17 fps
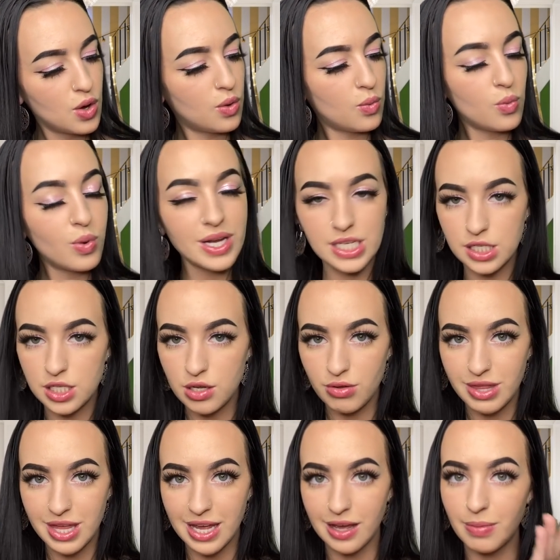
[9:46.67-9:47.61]
What do you
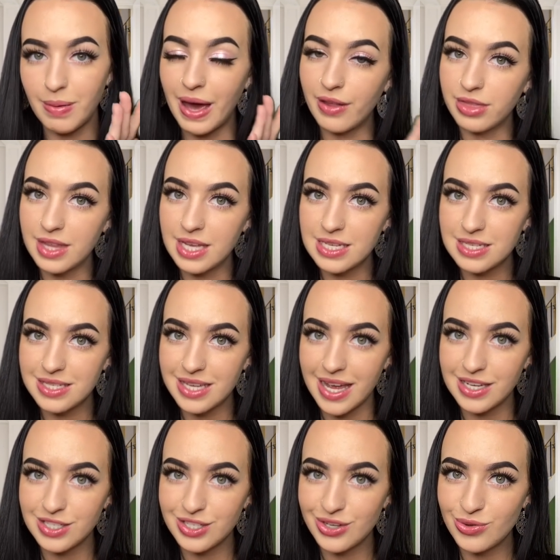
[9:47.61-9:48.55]
think about this
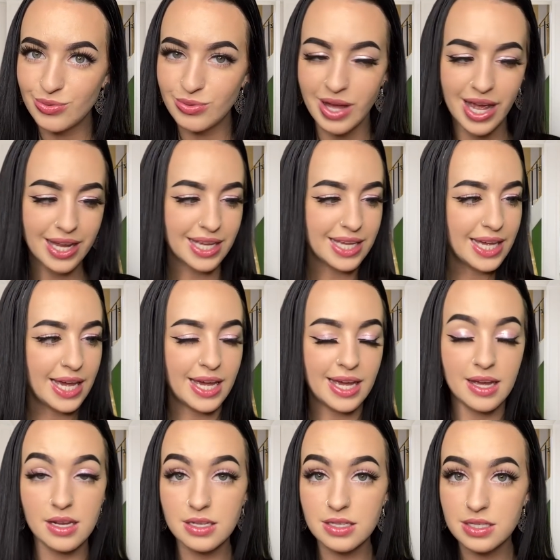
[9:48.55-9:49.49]
set? Do you like
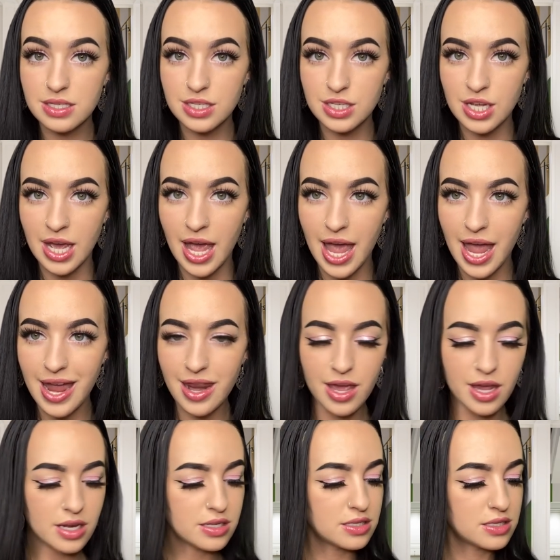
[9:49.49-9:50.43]
it? Do you hate
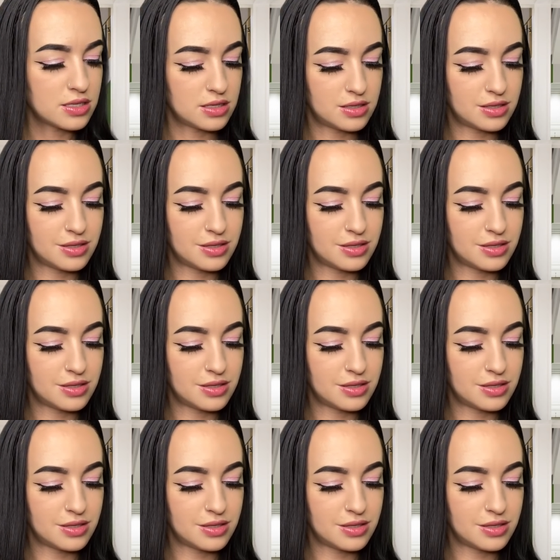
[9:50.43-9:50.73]
it?